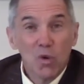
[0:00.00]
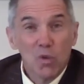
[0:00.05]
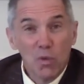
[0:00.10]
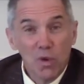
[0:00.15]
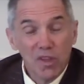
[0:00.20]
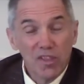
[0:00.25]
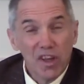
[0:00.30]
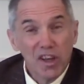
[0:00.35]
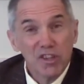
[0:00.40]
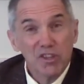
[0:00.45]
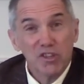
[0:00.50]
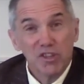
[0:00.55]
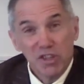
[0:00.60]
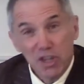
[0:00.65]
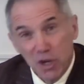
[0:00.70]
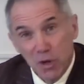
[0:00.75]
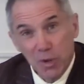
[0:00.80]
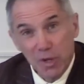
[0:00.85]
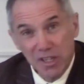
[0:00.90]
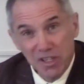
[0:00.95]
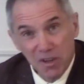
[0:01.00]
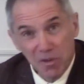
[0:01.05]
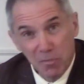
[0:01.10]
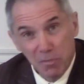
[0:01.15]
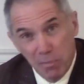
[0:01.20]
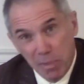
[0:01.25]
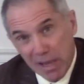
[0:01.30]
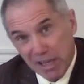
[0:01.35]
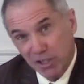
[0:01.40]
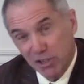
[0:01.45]
with a series
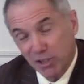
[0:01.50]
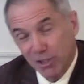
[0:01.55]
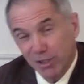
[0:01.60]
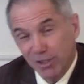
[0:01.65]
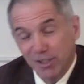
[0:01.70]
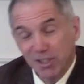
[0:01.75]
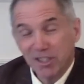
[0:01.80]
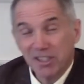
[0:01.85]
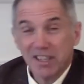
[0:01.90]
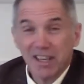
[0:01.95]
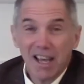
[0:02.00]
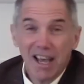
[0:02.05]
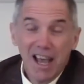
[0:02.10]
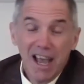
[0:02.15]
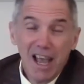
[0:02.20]
of pictures.